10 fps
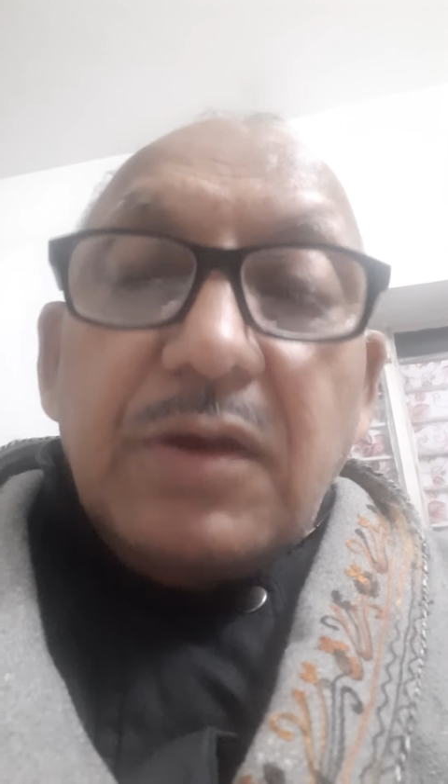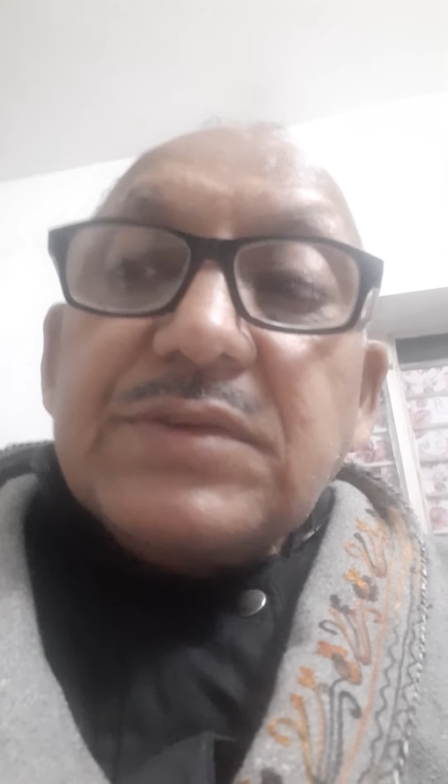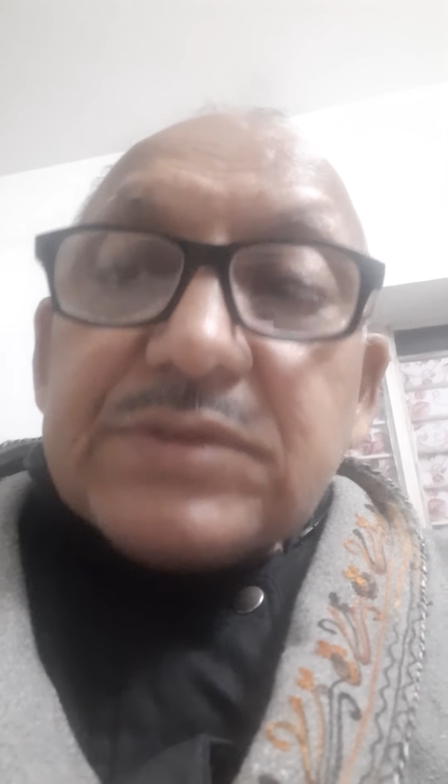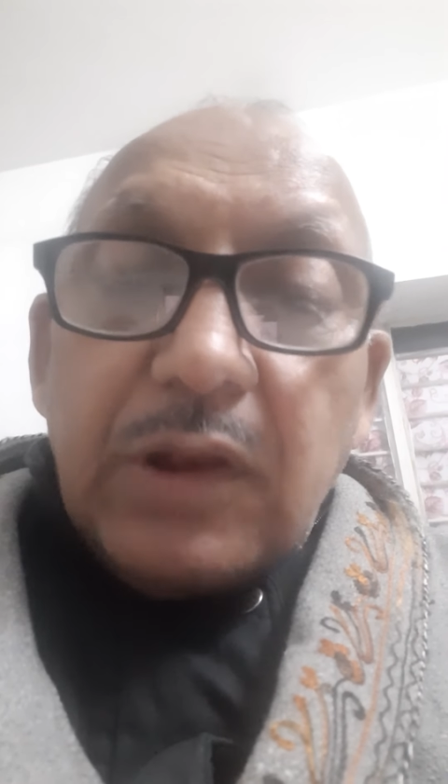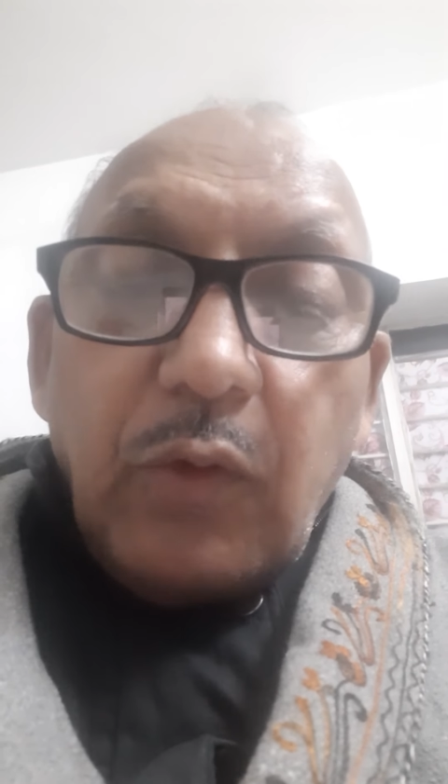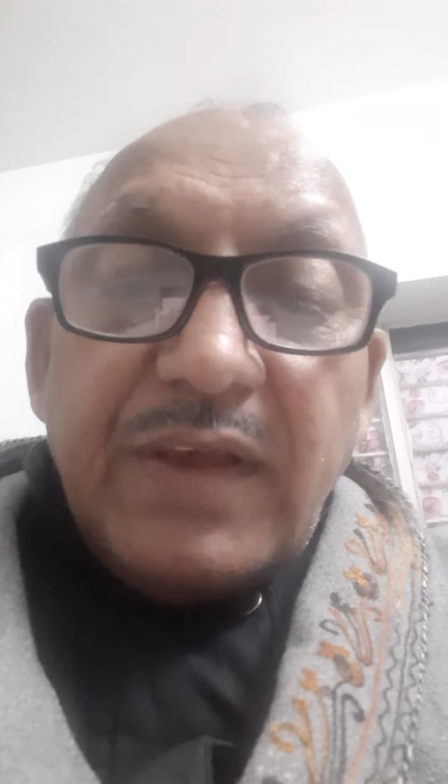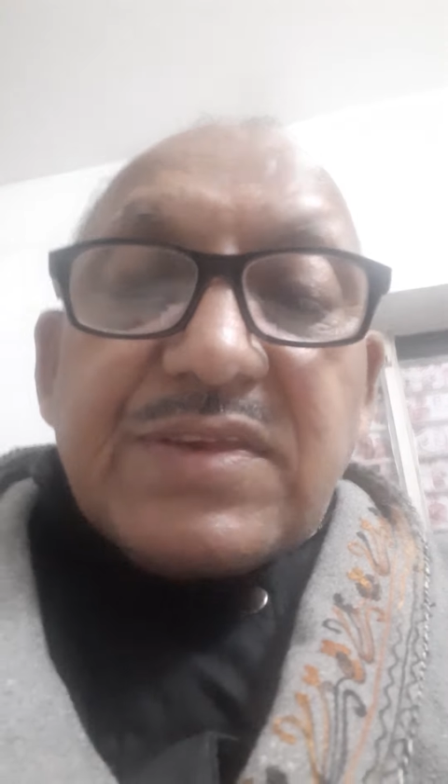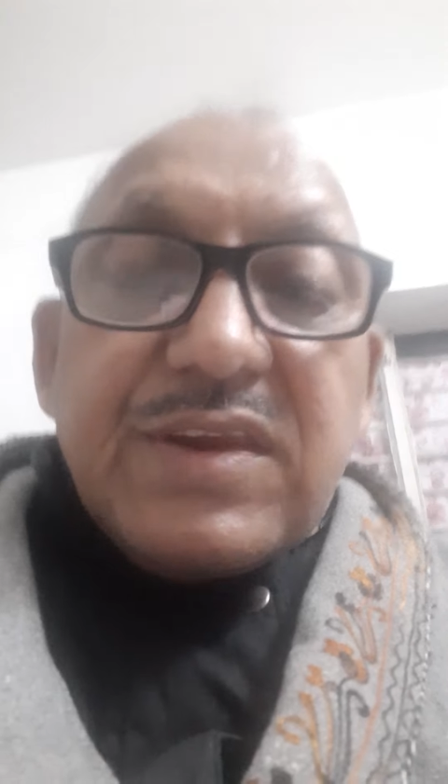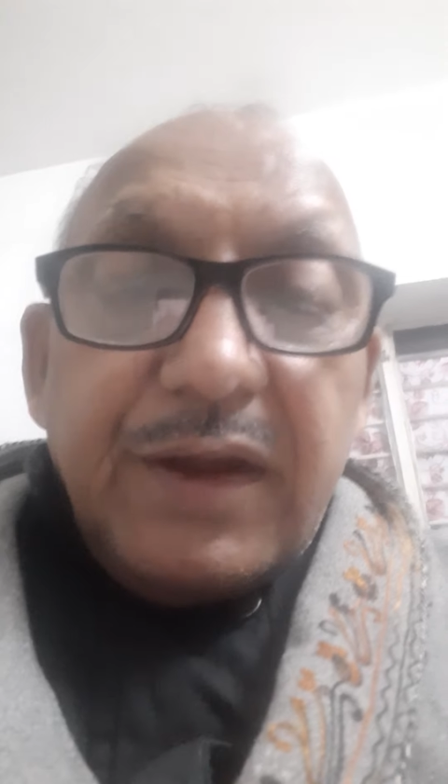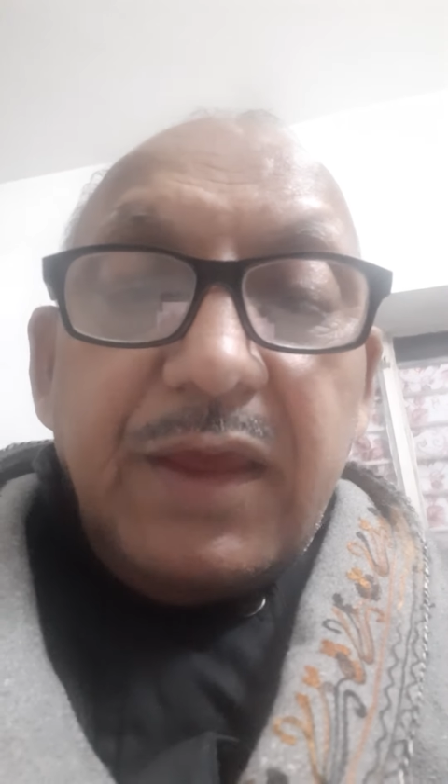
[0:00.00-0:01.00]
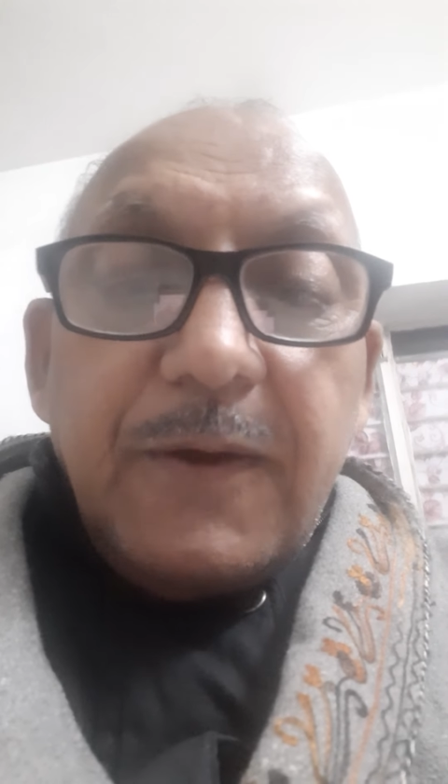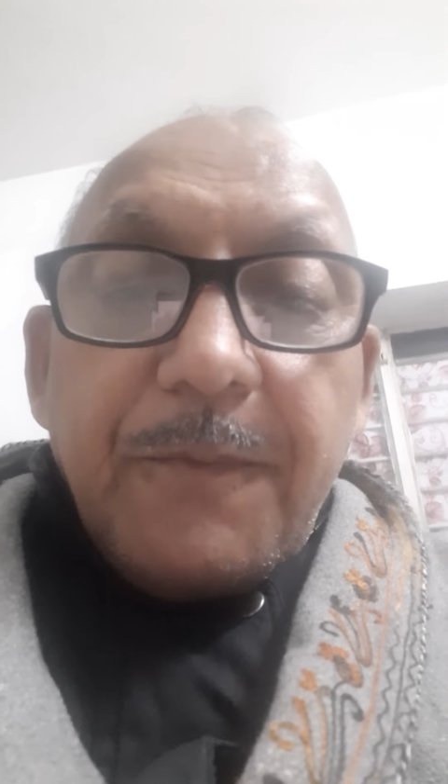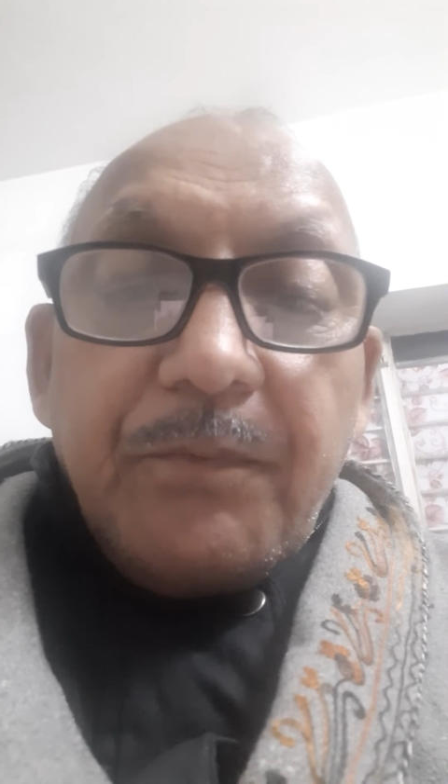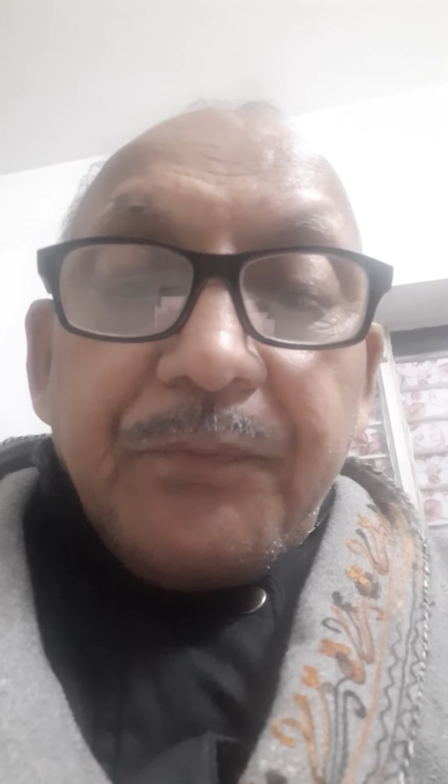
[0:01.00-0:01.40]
slow and steady,